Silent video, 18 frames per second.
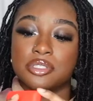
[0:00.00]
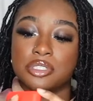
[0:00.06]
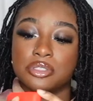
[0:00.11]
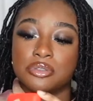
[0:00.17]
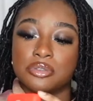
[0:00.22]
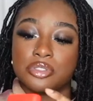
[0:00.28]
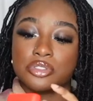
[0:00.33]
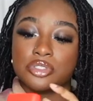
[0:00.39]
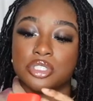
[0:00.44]
to
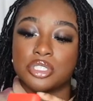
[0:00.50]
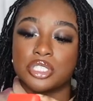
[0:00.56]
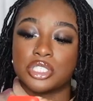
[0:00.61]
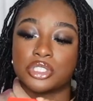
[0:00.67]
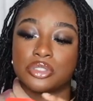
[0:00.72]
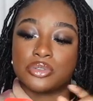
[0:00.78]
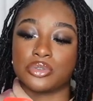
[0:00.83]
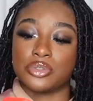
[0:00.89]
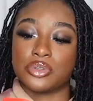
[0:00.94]
use a
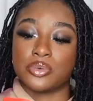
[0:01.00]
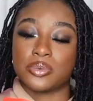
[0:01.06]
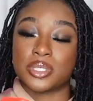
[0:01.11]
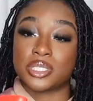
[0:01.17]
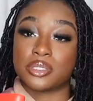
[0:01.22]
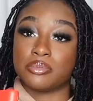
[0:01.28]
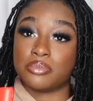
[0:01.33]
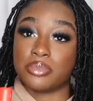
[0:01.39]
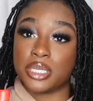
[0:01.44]
traditional
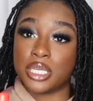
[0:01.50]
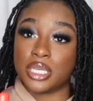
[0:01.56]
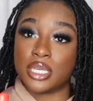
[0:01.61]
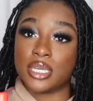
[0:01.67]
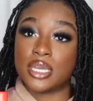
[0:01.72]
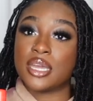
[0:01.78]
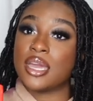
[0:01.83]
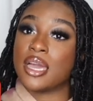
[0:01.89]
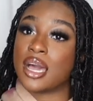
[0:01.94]

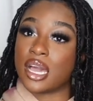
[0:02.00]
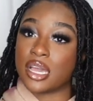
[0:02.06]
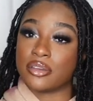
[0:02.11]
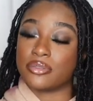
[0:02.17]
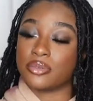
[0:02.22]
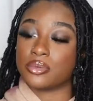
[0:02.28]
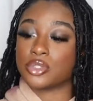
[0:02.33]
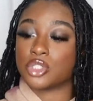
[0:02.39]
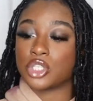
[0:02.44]
USB
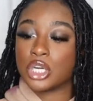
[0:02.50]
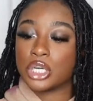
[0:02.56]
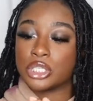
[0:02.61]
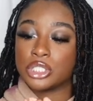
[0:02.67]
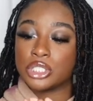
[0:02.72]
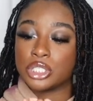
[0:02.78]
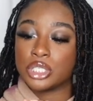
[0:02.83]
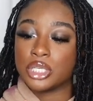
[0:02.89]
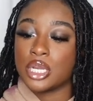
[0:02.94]
iPhone
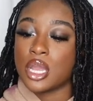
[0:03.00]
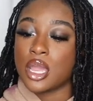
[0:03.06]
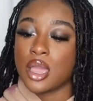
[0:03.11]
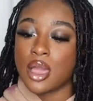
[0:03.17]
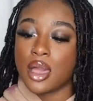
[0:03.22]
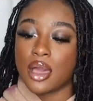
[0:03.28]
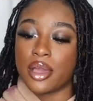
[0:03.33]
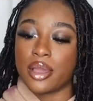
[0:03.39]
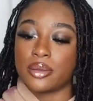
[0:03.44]
charger
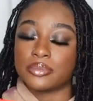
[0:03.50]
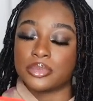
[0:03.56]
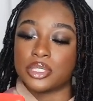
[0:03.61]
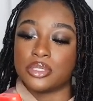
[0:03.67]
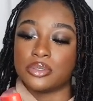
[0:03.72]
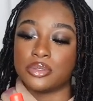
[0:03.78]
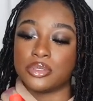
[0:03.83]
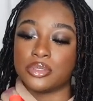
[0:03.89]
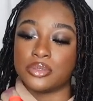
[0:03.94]

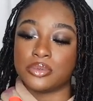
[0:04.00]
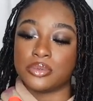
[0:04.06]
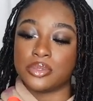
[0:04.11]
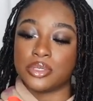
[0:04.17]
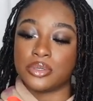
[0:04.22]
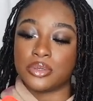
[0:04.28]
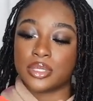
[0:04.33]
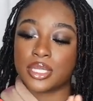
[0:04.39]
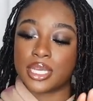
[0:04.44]
to
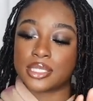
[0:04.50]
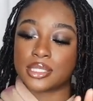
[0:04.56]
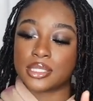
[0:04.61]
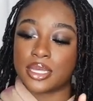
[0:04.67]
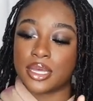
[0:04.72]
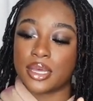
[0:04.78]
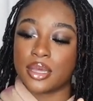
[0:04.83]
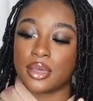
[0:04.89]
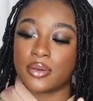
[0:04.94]
utilize
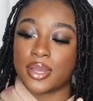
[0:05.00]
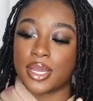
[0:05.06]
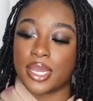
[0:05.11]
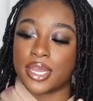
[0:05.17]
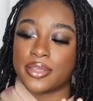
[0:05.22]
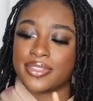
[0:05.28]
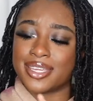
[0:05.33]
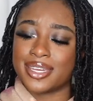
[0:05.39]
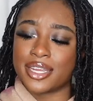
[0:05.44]
that,
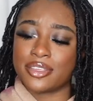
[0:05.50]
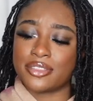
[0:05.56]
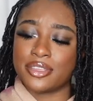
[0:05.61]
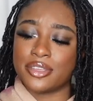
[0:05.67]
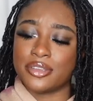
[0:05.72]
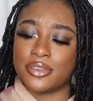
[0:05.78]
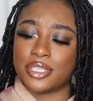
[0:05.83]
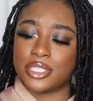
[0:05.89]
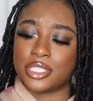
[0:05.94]
okay? And then I
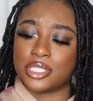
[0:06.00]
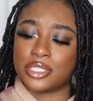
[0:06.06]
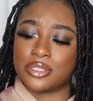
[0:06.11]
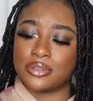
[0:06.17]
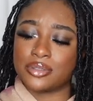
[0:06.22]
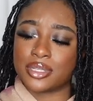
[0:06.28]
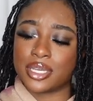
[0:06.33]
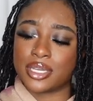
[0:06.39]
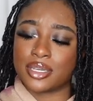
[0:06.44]
think you could just
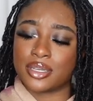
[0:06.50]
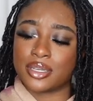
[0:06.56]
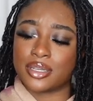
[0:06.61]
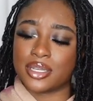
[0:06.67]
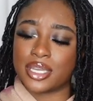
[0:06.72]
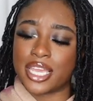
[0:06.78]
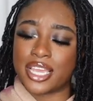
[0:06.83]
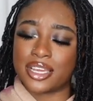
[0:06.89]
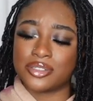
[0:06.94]
use like
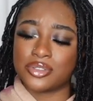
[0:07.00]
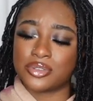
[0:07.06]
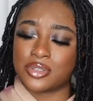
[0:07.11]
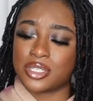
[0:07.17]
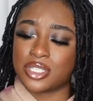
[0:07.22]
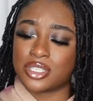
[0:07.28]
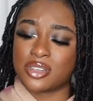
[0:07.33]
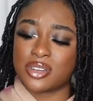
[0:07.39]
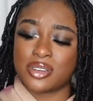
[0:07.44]
a
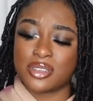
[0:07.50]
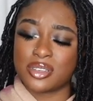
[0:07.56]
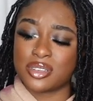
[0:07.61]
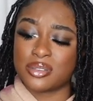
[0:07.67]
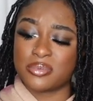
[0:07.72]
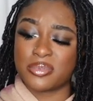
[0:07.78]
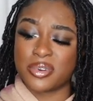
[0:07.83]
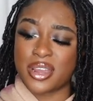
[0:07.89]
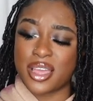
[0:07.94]
Android
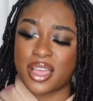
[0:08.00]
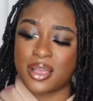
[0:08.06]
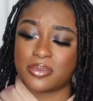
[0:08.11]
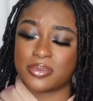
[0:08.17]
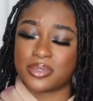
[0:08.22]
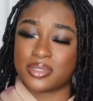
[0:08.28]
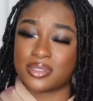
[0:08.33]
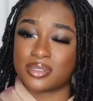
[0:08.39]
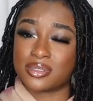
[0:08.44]
charger,
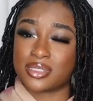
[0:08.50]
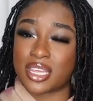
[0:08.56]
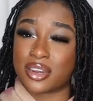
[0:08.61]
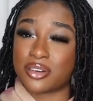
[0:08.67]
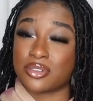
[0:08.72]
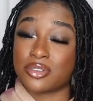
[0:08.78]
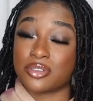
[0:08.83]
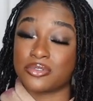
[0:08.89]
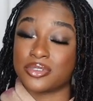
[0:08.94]
perhaps. I
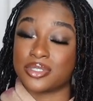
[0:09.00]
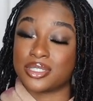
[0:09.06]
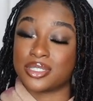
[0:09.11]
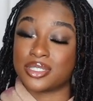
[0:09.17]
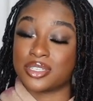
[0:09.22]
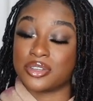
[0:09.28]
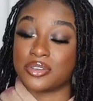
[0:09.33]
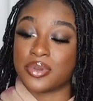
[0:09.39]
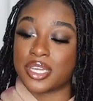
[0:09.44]
don't know if it's
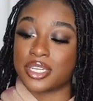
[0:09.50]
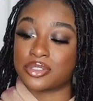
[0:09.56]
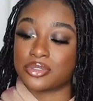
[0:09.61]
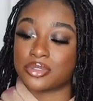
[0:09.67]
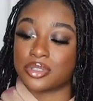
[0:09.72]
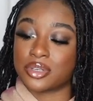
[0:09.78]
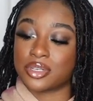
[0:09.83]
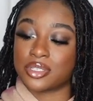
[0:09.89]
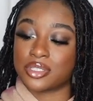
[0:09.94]
the new
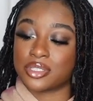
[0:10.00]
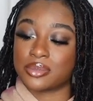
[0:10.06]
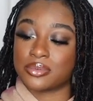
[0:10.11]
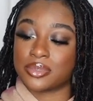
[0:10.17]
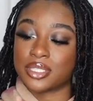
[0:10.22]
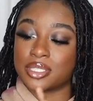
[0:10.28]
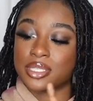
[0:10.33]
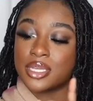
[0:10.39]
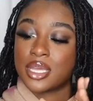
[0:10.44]
Android chargers,
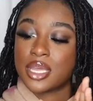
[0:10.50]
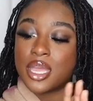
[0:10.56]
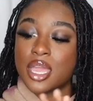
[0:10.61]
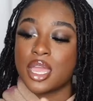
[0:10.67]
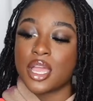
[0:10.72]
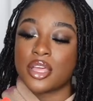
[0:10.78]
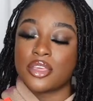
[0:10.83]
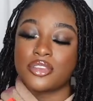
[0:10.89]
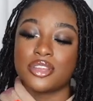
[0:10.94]
but
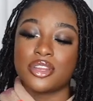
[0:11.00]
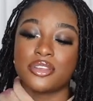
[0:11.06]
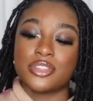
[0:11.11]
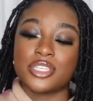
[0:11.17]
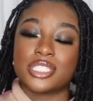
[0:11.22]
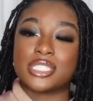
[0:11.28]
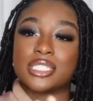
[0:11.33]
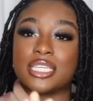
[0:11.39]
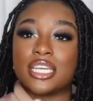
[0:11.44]
you know,
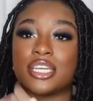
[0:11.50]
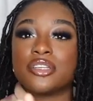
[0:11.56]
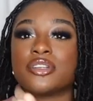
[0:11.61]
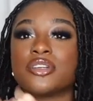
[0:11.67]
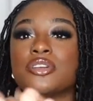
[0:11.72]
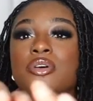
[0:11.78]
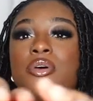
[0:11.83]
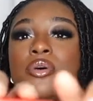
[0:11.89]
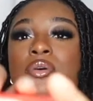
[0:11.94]
the
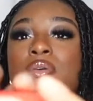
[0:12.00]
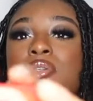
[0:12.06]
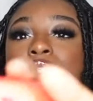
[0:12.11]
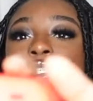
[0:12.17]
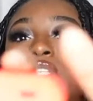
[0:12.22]
standard holes